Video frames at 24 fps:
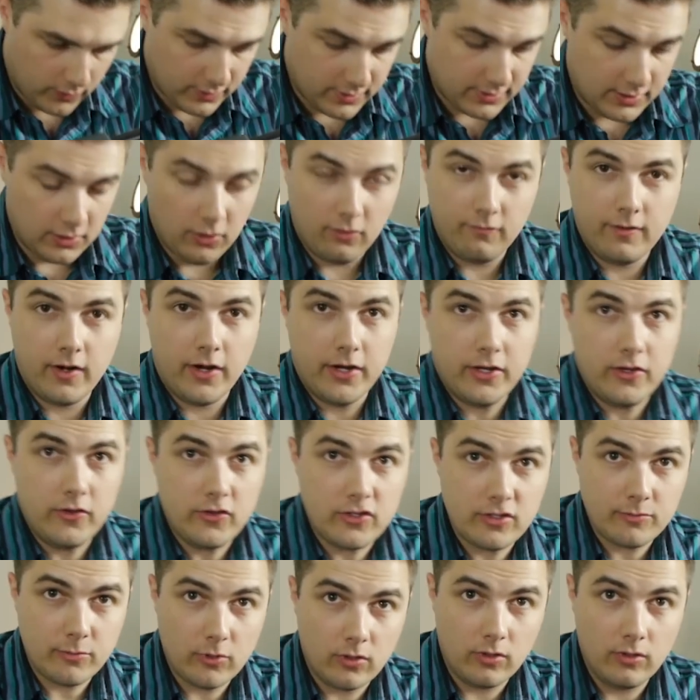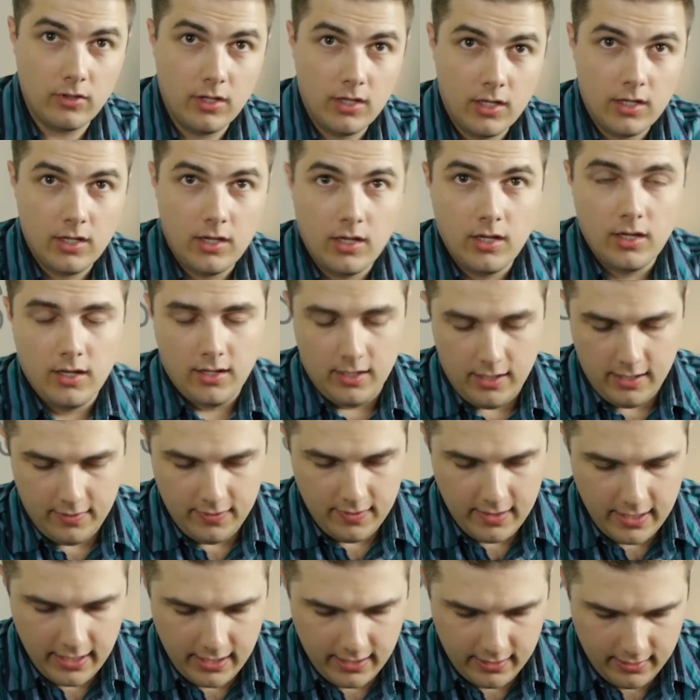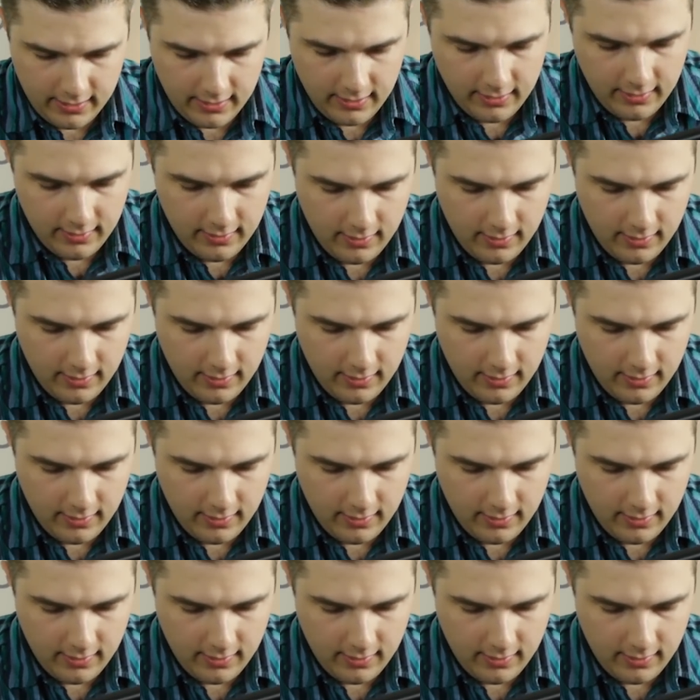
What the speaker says: it's still very usable. And then